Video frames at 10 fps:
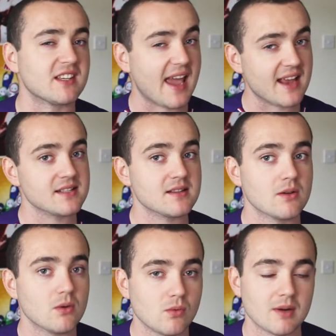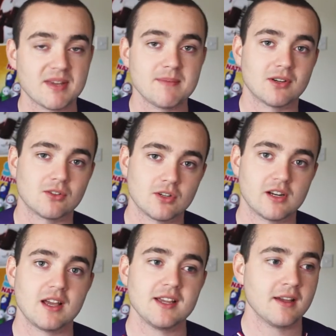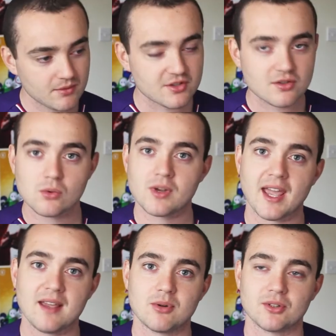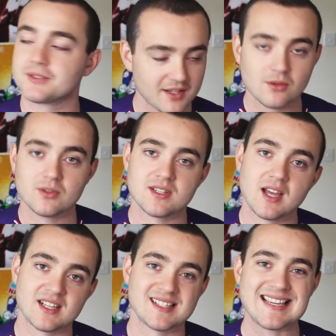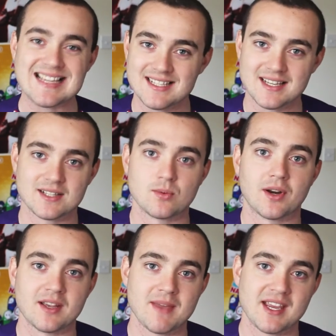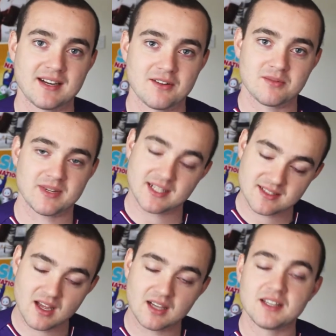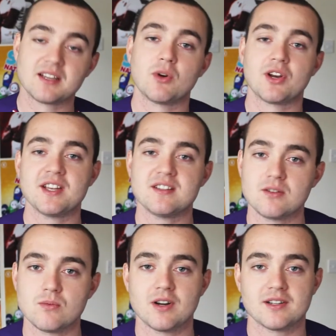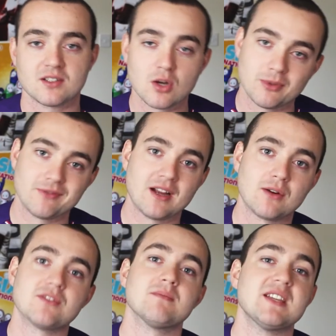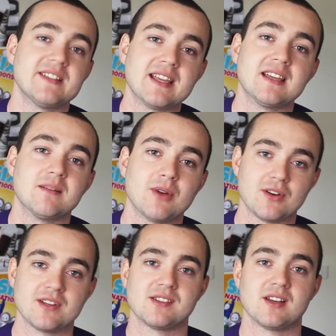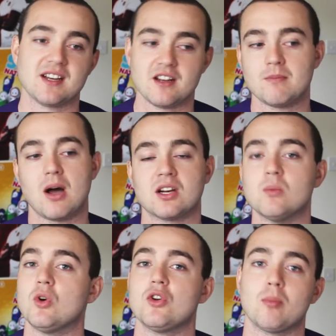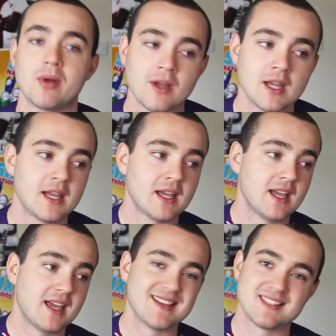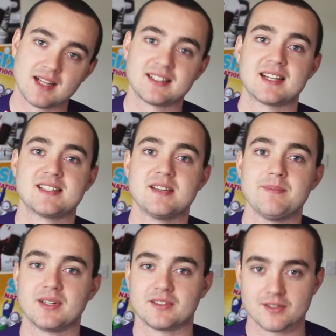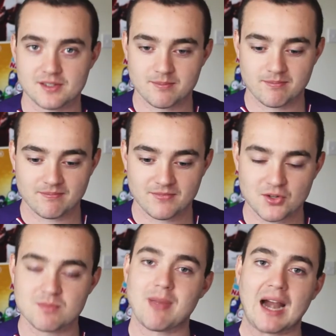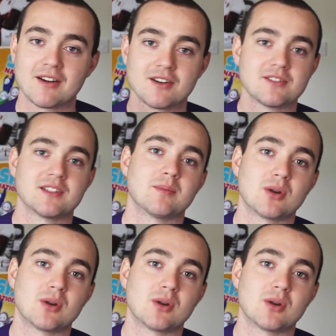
guess what people are gonna like, which is okay, but I know it's not as easy as what I make it out to be. It's not like what I do, where it's a couple of hours of me thinking about a design and mocking one up. It is not that simple. There's barriers to the